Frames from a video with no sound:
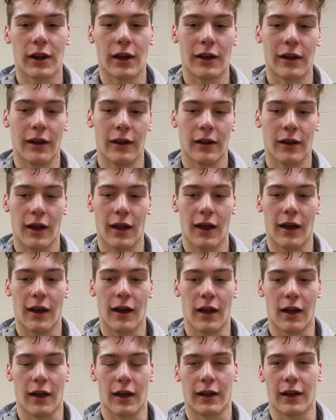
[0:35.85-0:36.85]
I
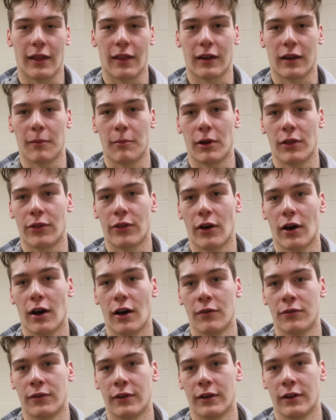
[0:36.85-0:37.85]
I got like a month
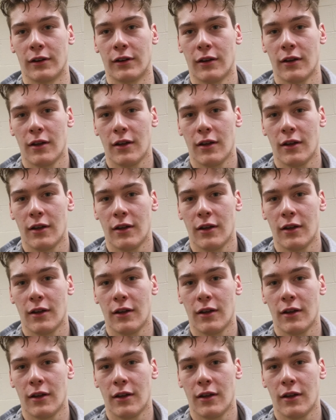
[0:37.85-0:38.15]
off, and